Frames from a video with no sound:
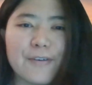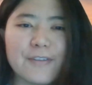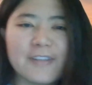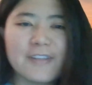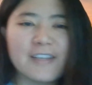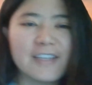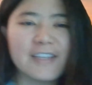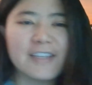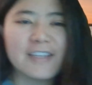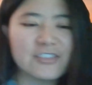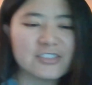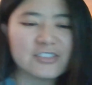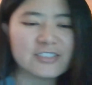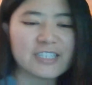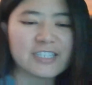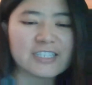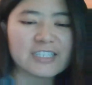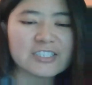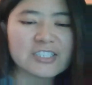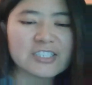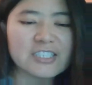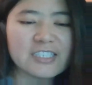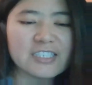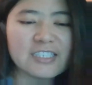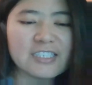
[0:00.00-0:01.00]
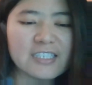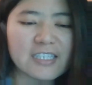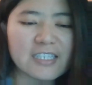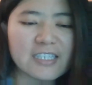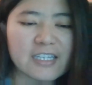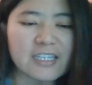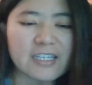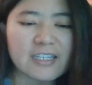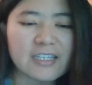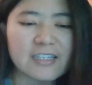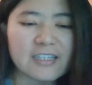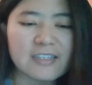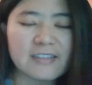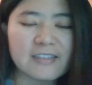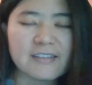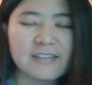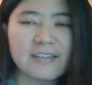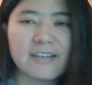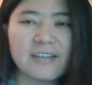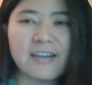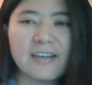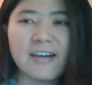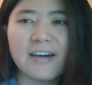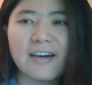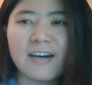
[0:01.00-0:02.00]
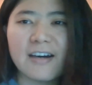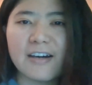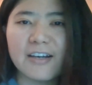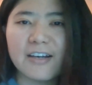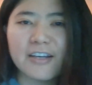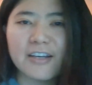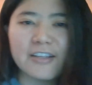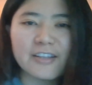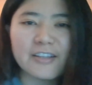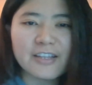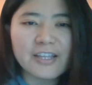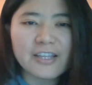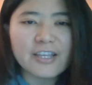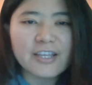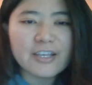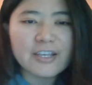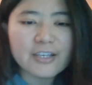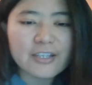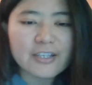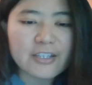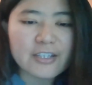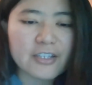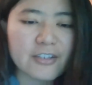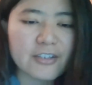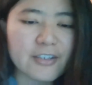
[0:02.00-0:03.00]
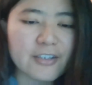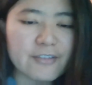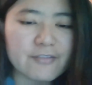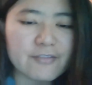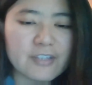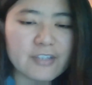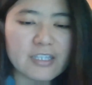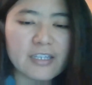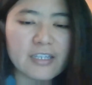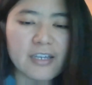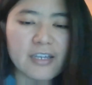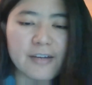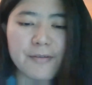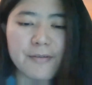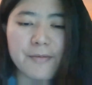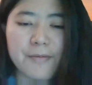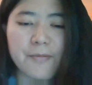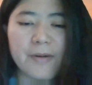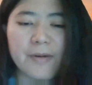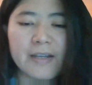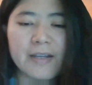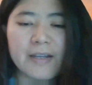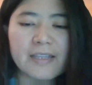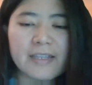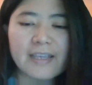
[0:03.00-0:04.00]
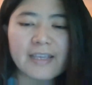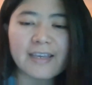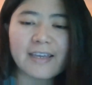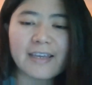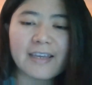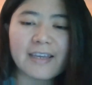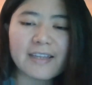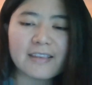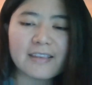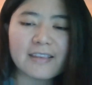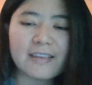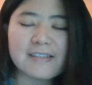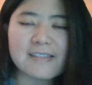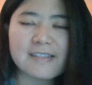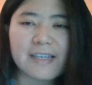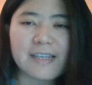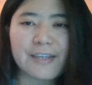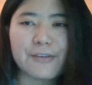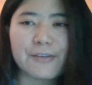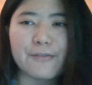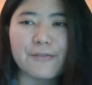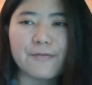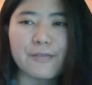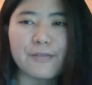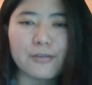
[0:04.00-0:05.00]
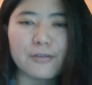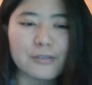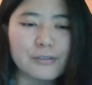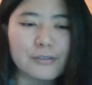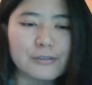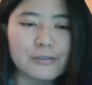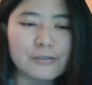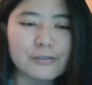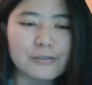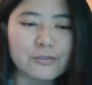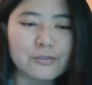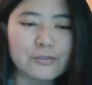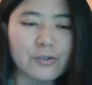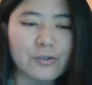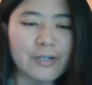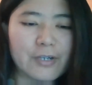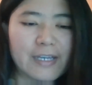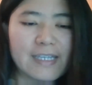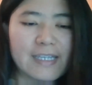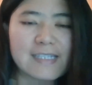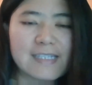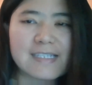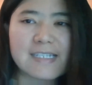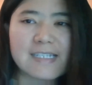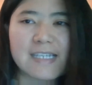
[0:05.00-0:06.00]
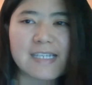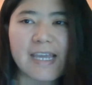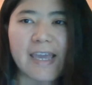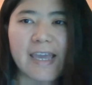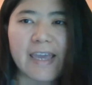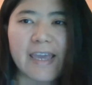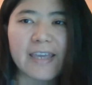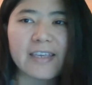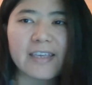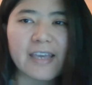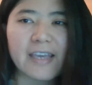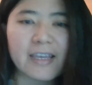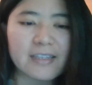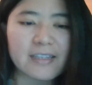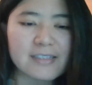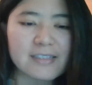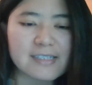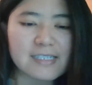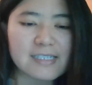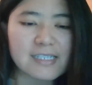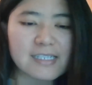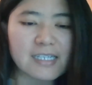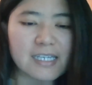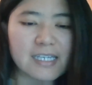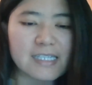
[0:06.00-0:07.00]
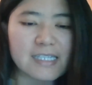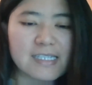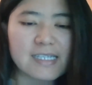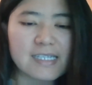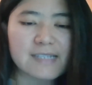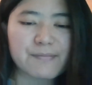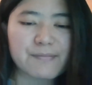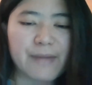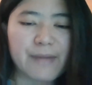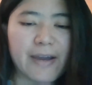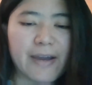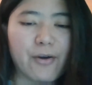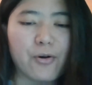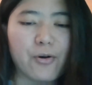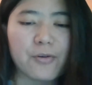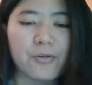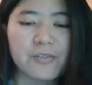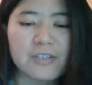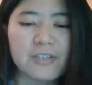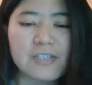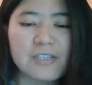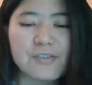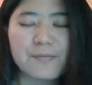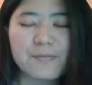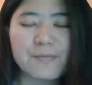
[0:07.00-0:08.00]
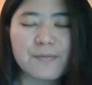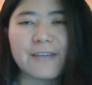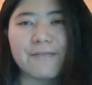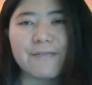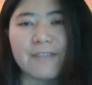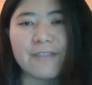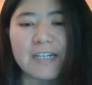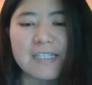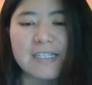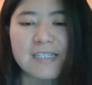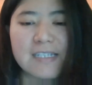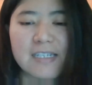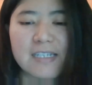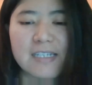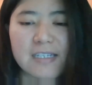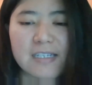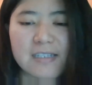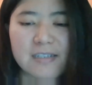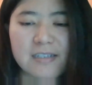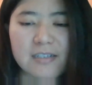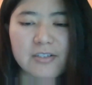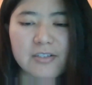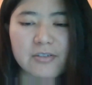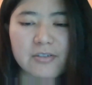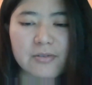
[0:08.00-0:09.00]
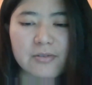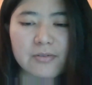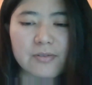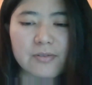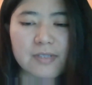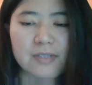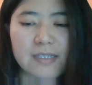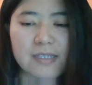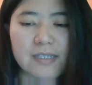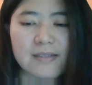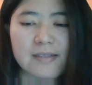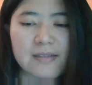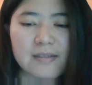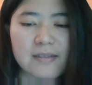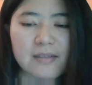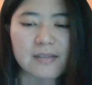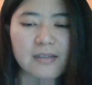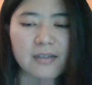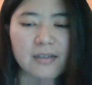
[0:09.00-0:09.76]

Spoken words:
the introduction and good evening, everyone. And thank you for joining today. And it is my honor to be invited to this